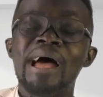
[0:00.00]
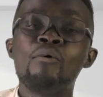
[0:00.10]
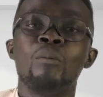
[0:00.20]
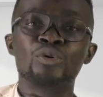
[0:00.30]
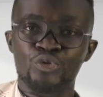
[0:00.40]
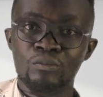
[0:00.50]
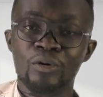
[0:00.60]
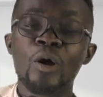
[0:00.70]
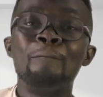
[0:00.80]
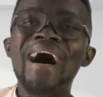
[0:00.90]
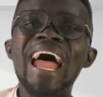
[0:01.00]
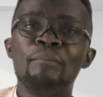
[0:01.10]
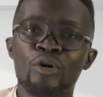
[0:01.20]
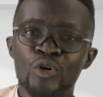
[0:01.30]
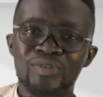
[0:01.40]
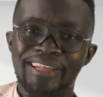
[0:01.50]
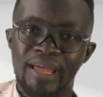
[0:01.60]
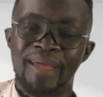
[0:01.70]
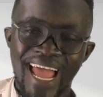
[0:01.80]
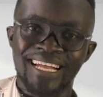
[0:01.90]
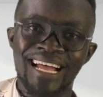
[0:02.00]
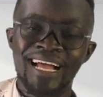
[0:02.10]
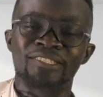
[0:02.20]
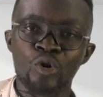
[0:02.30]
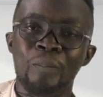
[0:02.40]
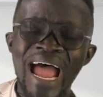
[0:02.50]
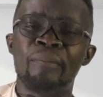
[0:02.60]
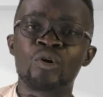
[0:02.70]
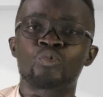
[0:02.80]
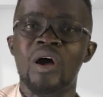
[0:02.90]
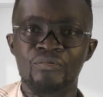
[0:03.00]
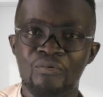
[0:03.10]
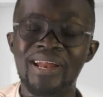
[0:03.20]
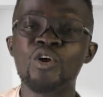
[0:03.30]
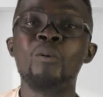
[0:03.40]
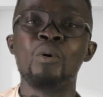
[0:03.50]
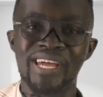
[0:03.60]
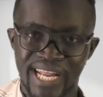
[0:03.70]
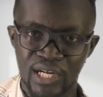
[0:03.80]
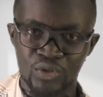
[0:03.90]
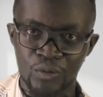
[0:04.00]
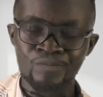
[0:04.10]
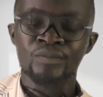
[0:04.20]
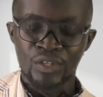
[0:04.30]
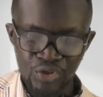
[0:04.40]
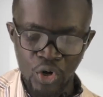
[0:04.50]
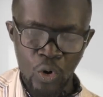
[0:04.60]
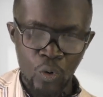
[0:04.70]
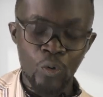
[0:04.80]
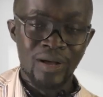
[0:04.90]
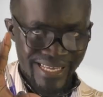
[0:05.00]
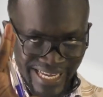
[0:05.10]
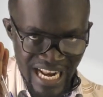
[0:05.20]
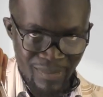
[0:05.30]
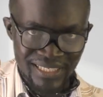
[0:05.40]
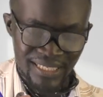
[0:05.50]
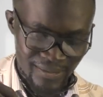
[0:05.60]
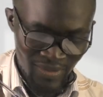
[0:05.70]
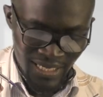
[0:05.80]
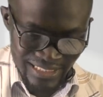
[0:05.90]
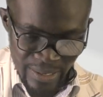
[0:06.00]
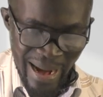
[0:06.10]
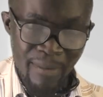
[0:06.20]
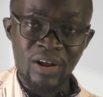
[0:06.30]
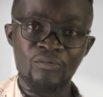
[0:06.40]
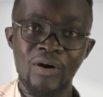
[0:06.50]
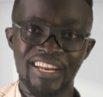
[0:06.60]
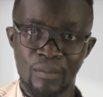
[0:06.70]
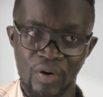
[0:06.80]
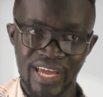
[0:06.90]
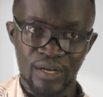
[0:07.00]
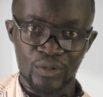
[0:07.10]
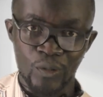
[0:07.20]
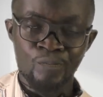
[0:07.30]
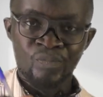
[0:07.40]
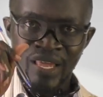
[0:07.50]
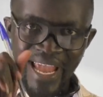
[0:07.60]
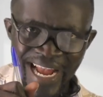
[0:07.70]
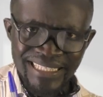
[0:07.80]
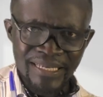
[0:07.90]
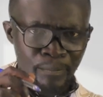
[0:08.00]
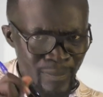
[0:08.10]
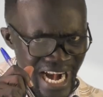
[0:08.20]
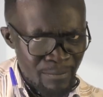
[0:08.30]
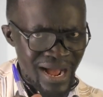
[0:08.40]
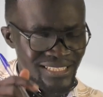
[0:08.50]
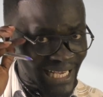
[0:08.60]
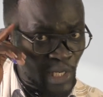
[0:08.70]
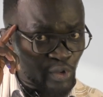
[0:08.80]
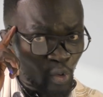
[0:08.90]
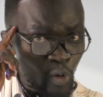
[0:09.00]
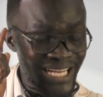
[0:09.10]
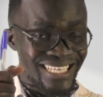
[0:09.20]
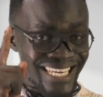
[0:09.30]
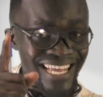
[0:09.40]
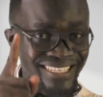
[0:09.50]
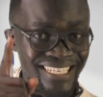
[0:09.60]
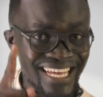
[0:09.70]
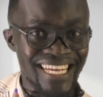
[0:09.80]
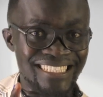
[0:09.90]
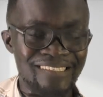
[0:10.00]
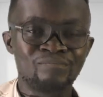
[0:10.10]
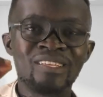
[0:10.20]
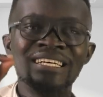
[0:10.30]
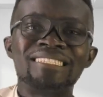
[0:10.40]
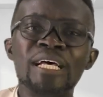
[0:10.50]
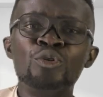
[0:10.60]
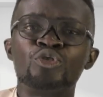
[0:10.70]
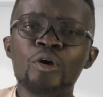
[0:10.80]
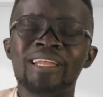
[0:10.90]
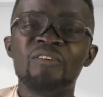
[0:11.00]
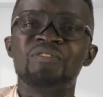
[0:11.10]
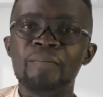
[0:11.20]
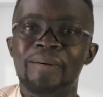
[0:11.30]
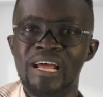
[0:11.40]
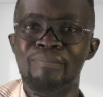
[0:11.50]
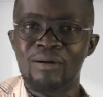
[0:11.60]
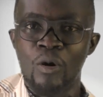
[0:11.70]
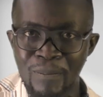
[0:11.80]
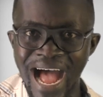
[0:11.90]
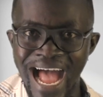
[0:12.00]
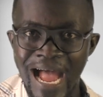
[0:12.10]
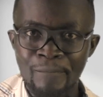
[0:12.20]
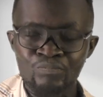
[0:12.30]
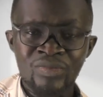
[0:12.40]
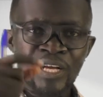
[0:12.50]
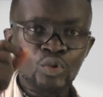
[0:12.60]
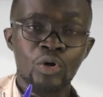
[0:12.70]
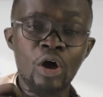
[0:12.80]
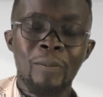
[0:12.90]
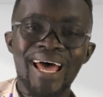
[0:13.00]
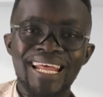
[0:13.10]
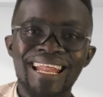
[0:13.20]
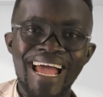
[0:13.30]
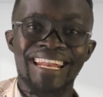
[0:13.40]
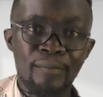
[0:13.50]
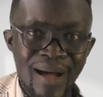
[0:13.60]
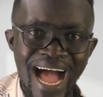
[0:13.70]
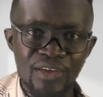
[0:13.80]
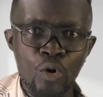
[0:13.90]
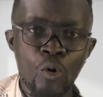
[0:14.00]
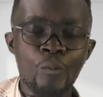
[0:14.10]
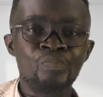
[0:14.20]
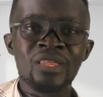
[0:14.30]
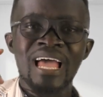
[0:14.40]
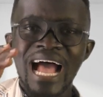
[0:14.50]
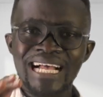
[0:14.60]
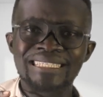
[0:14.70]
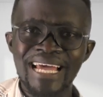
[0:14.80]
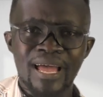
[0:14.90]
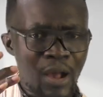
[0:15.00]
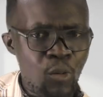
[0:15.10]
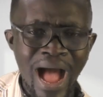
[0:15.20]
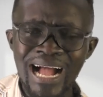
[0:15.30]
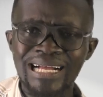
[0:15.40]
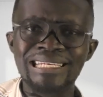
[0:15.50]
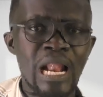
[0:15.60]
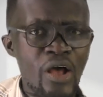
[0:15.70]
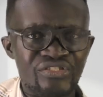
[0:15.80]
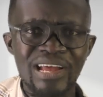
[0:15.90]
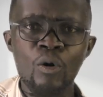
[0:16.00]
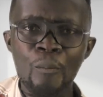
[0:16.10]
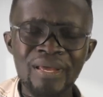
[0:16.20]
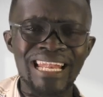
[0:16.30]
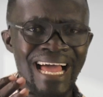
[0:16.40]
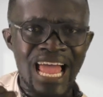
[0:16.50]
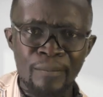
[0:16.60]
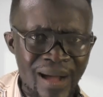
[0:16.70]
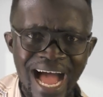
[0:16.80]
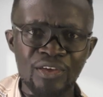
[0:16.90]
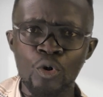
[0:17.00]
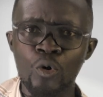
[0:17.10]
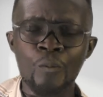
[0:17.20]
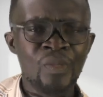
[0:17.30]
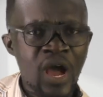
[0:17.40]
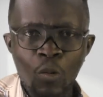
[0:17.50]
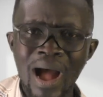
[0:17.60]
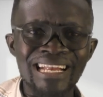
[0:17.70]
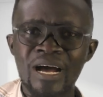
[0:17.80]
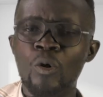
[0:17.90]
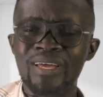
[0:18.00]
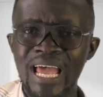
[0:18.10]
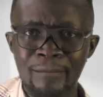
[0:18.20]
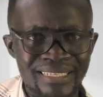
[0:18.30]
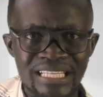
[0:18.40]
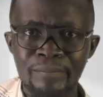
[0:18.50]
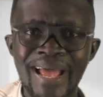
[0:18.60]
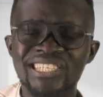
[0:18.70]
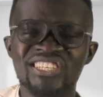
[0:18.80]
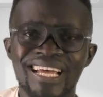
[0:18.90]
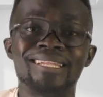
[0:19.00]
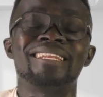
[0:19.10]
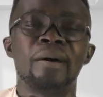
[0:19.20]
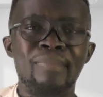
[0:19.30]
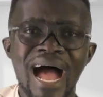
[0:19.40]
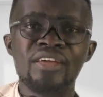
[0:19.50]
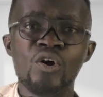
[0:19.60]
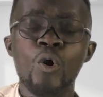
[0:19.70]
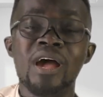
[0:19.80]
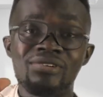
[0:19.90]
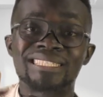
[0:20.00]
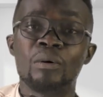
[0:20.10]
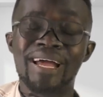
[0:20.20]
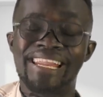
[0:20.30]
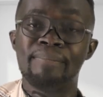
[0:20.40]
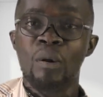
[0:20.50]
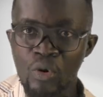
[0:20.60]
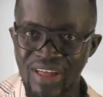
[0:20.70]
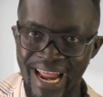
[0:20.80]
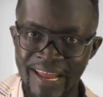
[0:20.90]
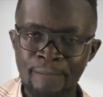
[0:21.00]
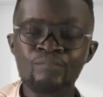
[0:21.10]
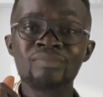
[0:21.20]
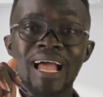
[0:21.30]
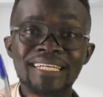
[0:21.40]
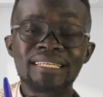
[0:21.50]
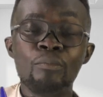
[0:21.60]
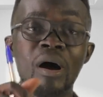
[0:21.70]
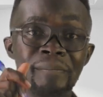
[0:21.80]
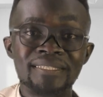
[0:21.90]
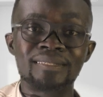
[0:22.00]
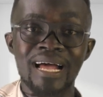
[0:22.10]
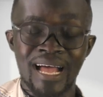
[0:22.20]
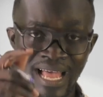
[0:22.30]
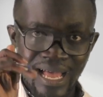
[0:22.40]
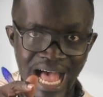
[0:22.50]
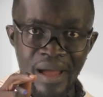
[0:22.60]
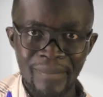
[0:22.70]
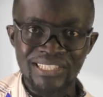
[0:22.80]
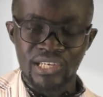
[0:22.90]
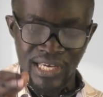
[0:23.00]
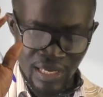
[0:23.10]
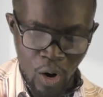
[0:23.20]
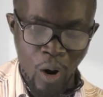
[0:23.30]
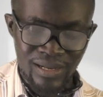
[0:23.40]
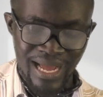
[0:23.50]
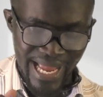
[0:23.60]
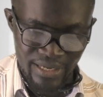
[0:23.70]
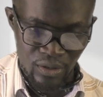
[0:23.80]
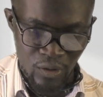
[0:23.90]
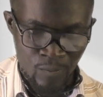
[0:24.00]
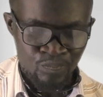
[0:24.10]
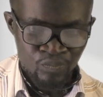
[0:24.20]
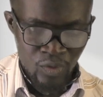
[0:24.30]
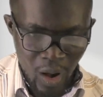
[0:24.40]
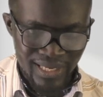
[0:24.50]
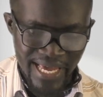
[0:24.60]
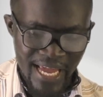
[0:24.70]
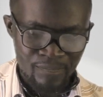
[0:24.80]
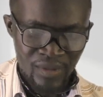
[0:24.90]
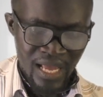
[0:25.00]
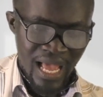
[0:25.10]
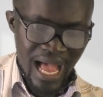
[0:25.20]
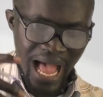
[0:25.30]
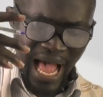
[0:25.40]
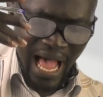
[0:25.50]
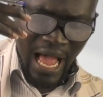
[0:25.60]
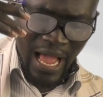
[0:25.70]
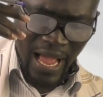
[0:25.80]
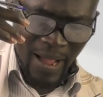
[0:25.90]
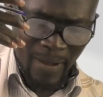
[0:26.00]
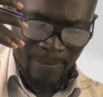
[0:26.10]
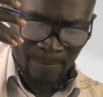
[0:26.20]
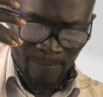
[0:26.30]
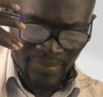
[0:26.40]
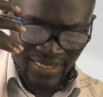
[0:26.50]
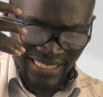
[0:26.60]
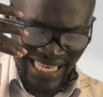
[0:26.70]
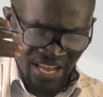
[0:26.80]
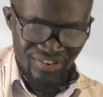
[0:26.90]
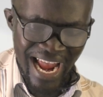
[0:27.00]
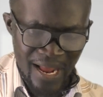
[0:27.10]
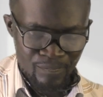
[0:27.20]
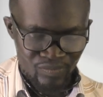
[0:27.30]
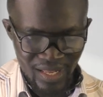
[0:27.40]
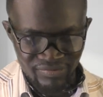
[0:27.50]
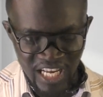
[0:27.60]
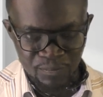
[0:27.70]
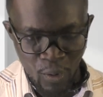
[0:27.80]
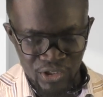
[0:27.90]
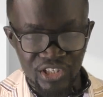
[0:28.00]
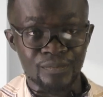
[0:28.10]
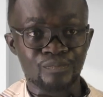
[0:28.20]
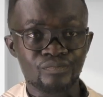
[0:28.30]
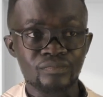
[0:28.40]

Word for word: ewo musumu no Bible no so de be eka so Bible no kwa fo de omo ye no so yo ye da mase se Bible no fo de omo ye no so eti berema se so the key thing is sensio nya firi berema ho ba so no ba na dai na ba yo ese ewa kase na ahwe obi na e ba yo wa na wo ye masturbation ni ade na ba yo etase we de be udware asemo Mister Ahmed Kyei oka enono. Okay, um yes this portion